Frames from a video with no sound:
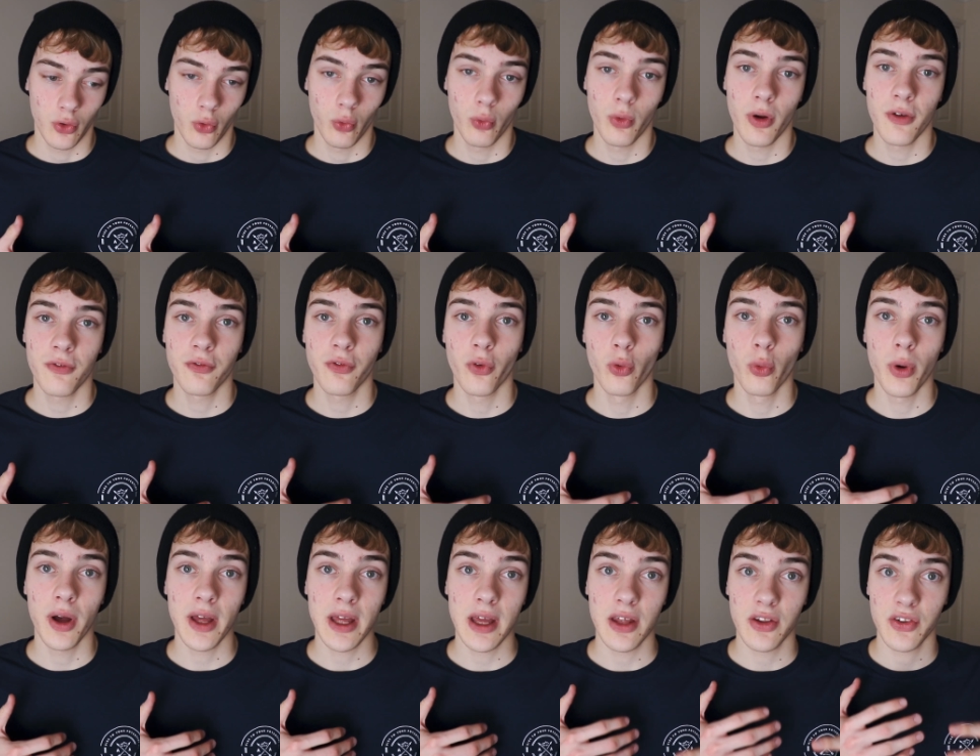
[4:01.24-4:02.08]
with the
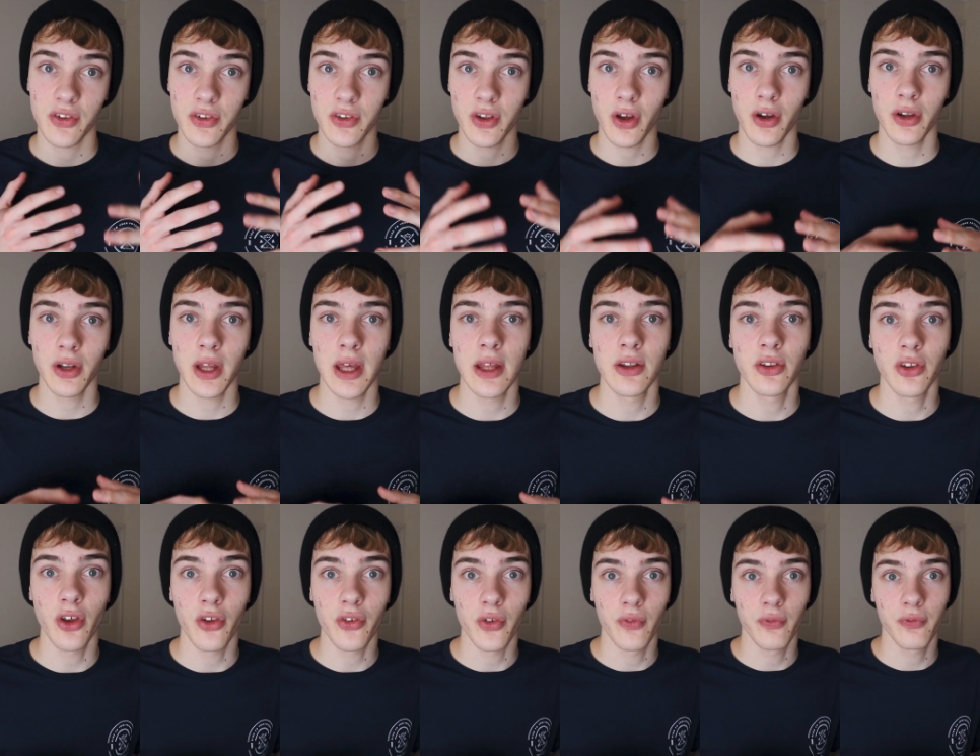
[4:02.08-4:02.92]
way it's done, it
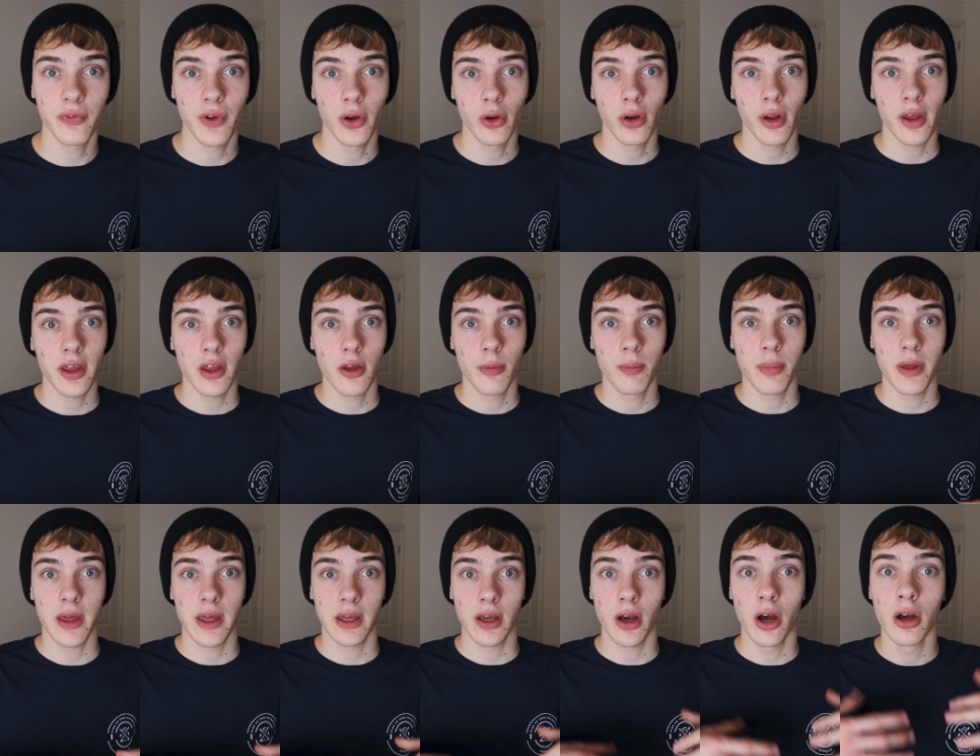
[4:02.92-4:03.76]
doesn't feel like you're
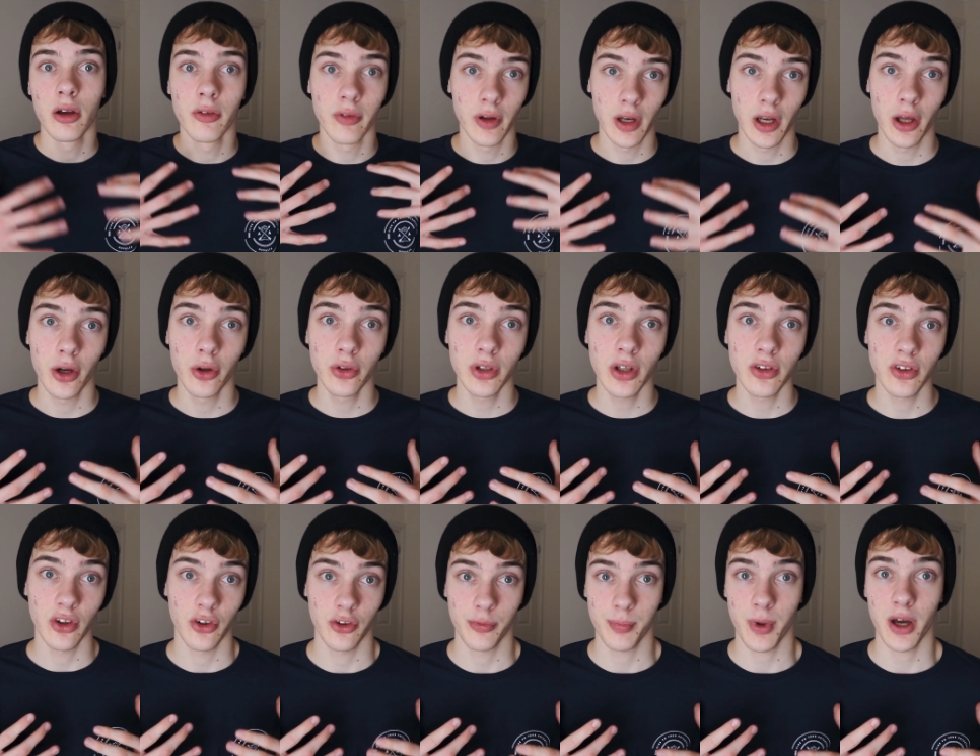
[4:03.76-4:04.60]
being overloaded,
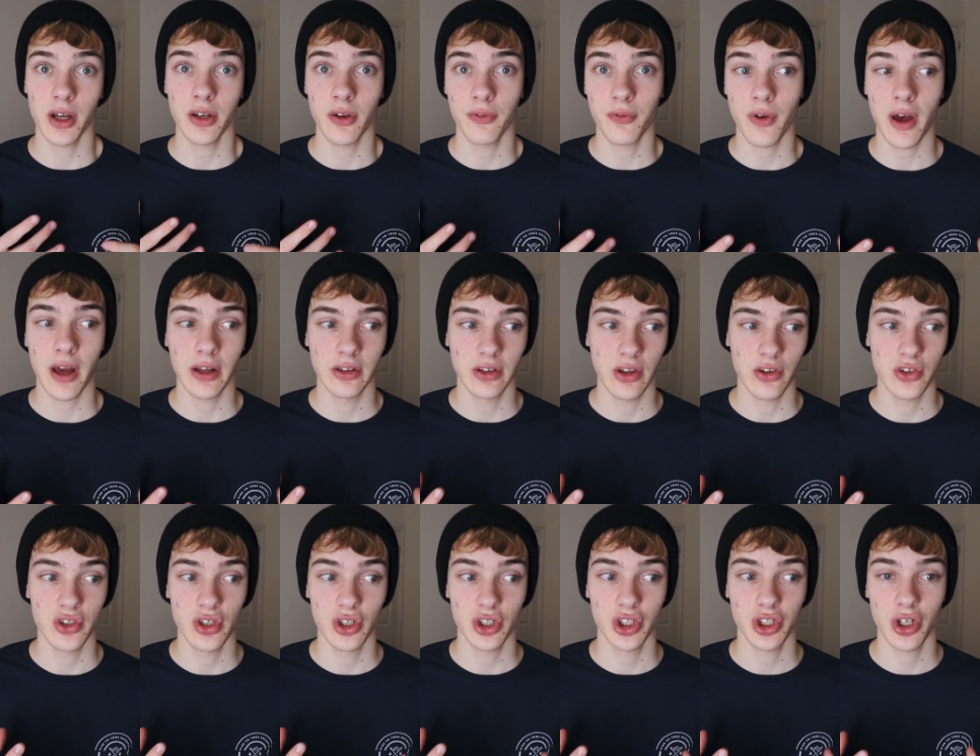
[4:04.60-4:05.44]
despite the fact
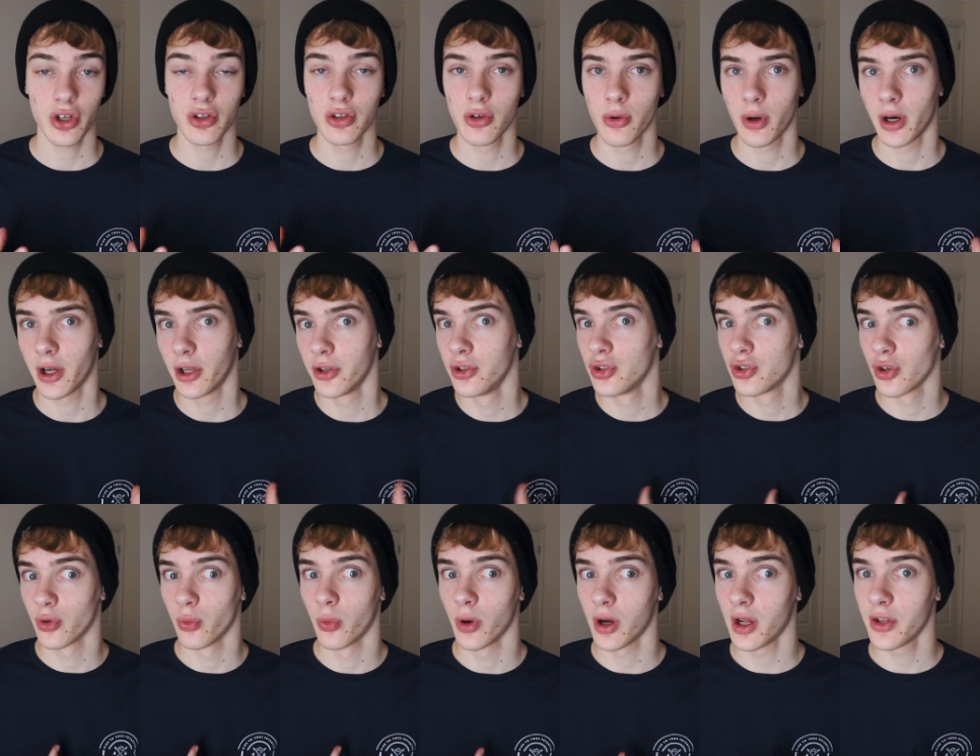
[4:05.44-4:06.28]
it's just shown you
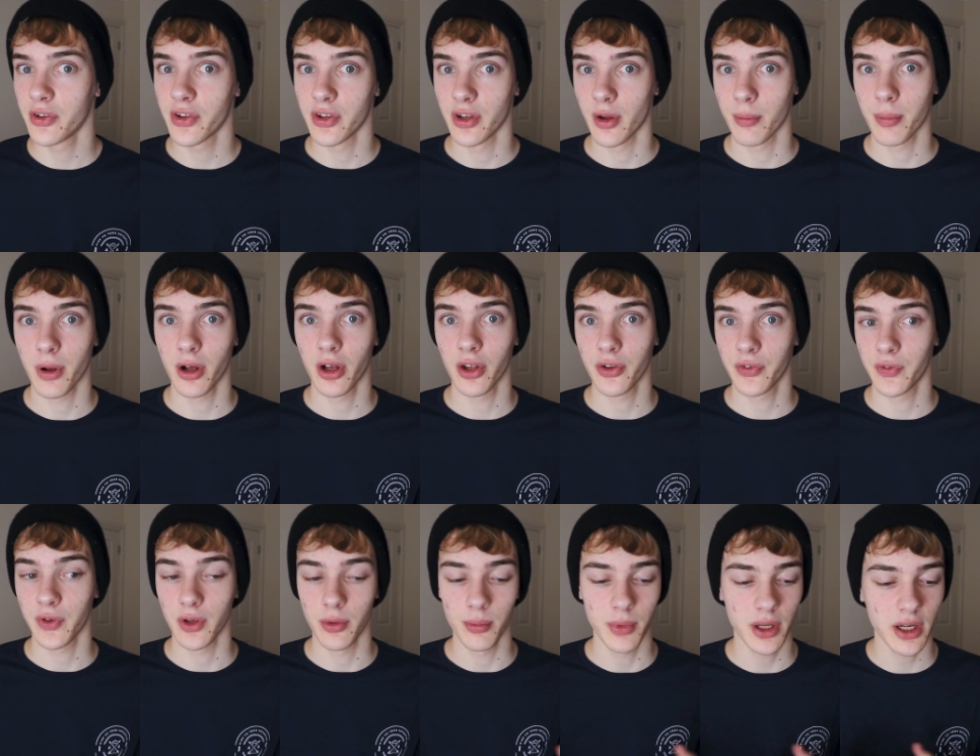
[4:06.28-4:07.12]
100 words in the
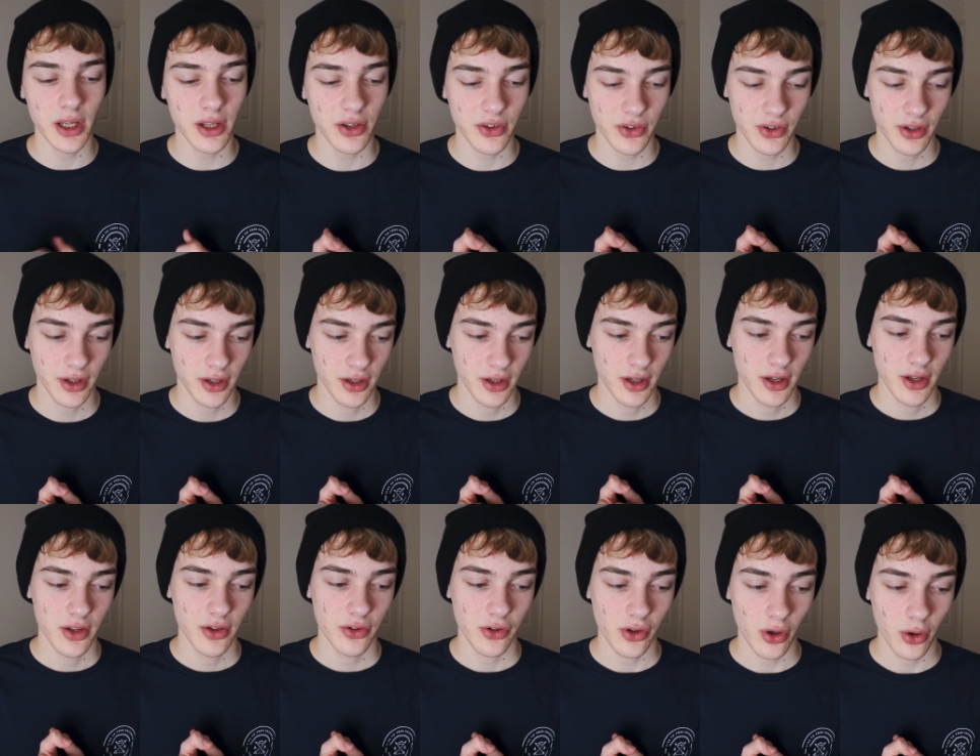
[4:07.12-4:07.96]
past few minutes.
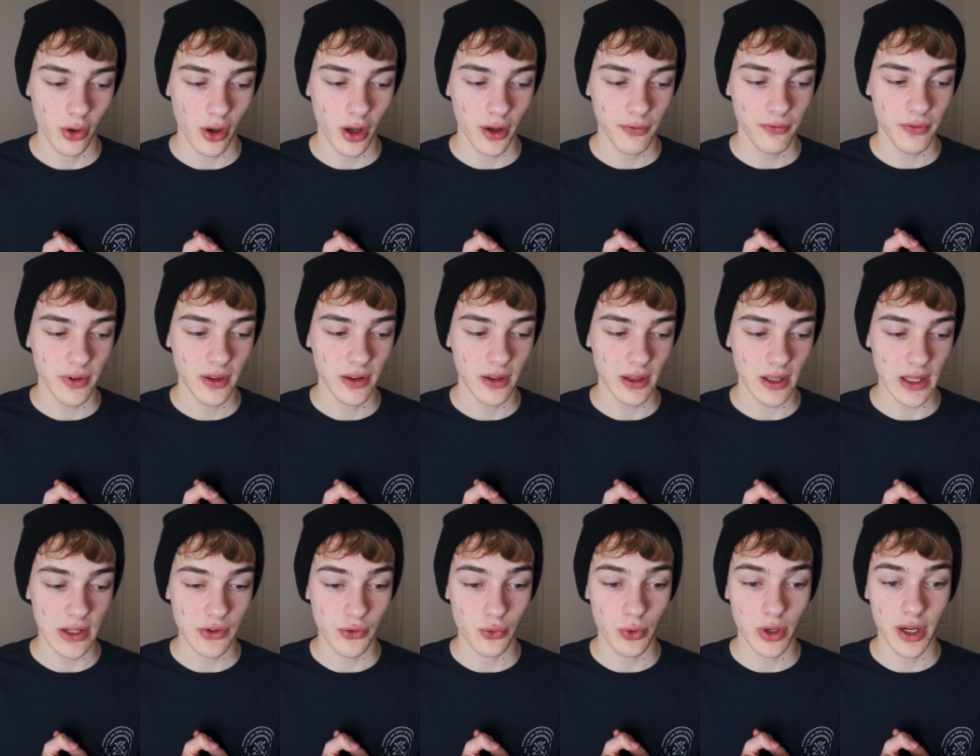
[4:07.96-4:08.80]
So I think
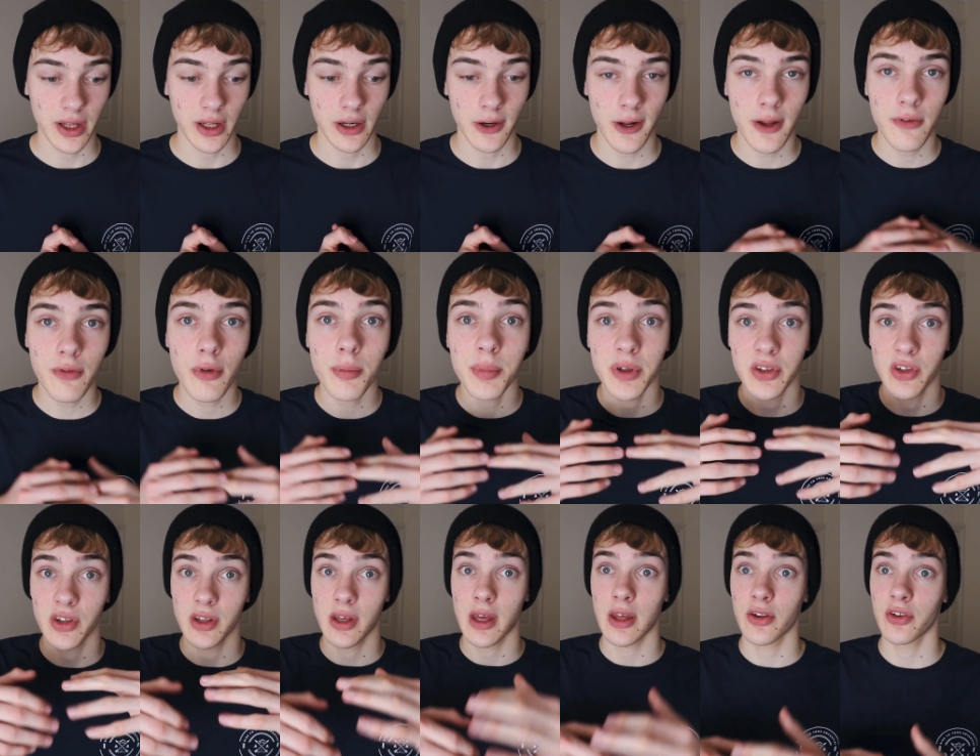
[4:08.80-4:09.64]
it's really clever
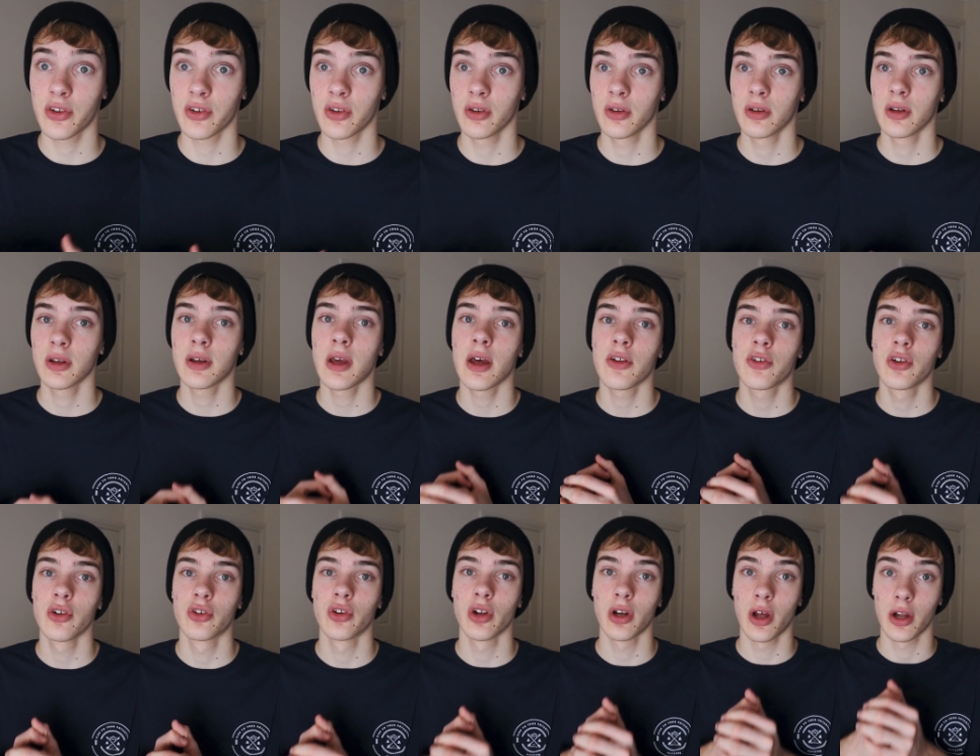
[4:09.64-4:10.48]
because it
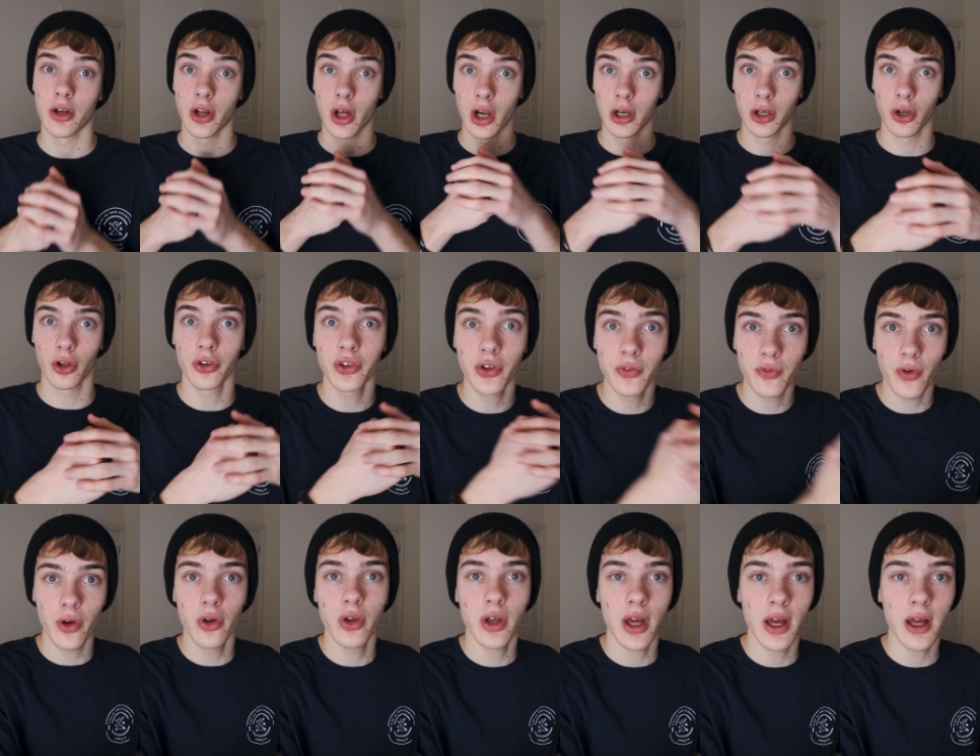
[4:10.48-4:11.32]
gets you to learn a lot of
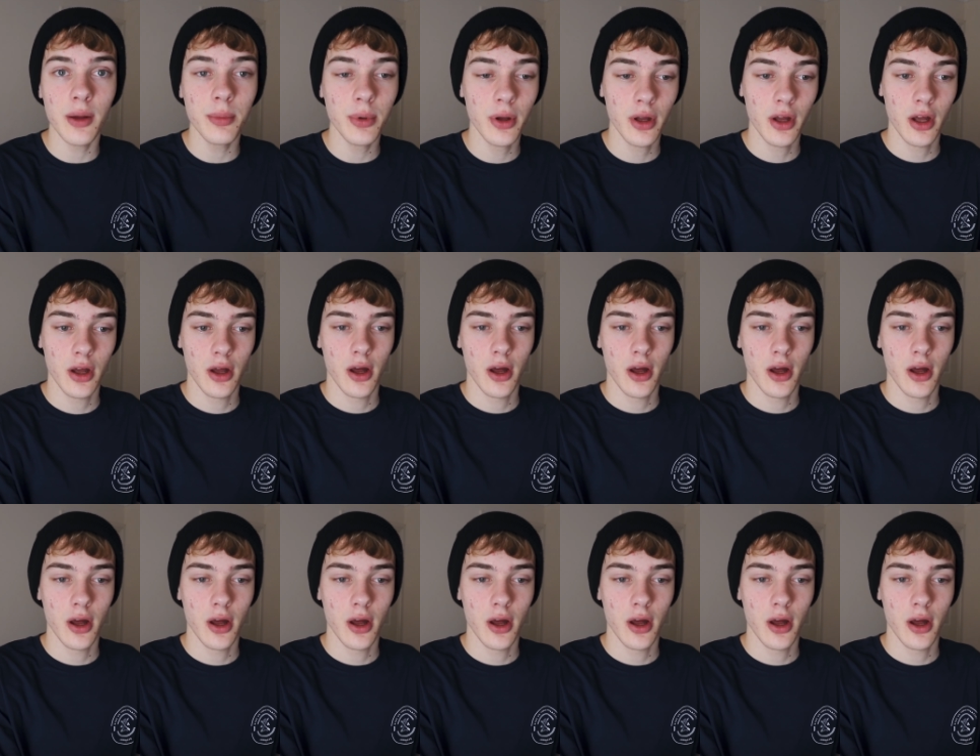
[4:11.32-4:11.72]
vocab,